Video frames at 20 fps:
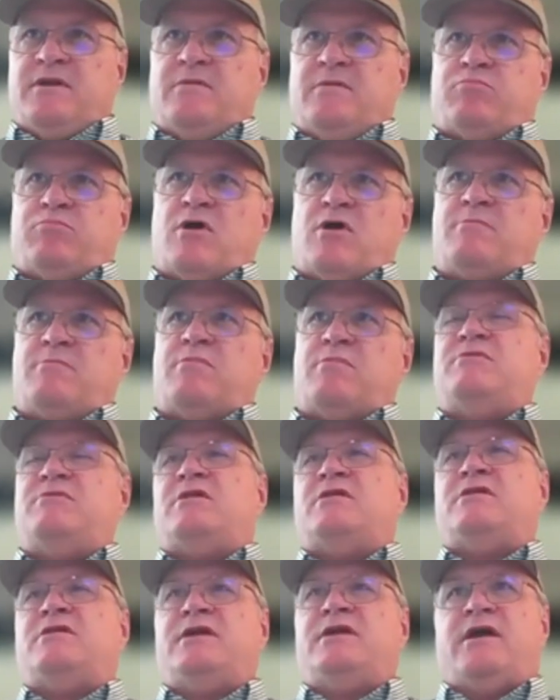
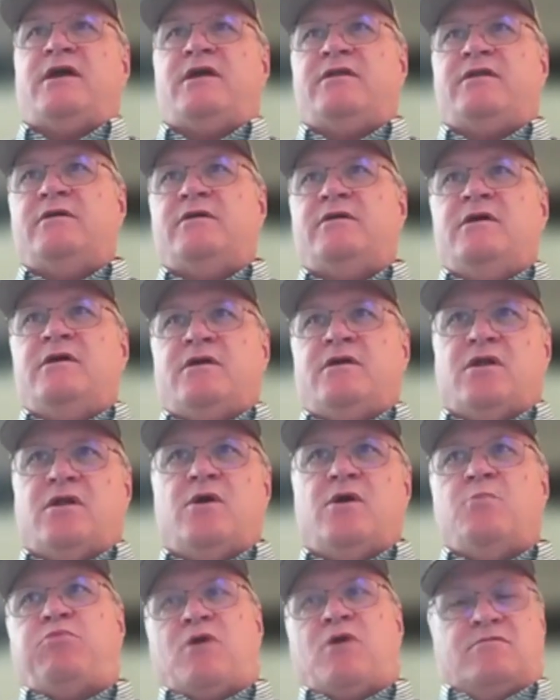probability, and a
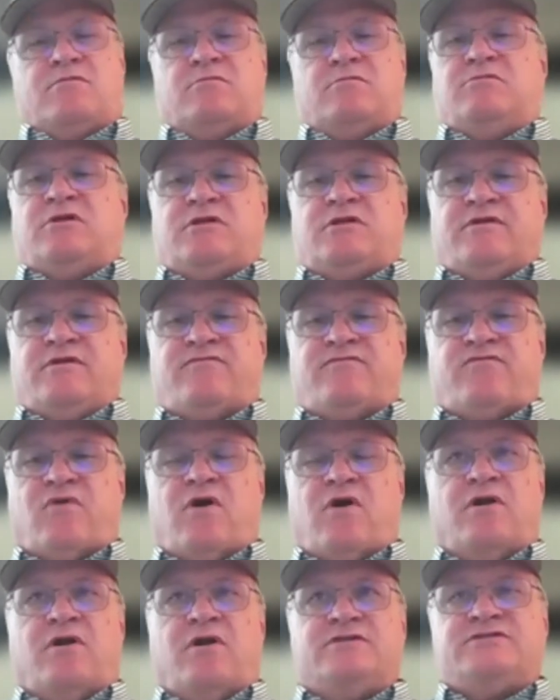low probability of
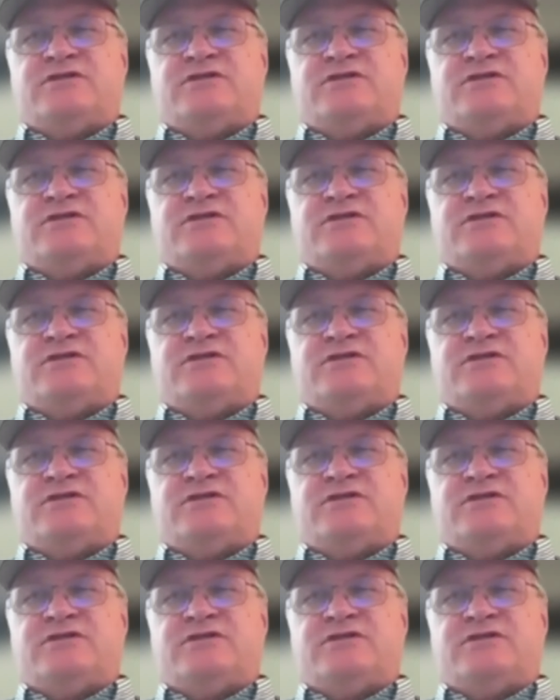fraud.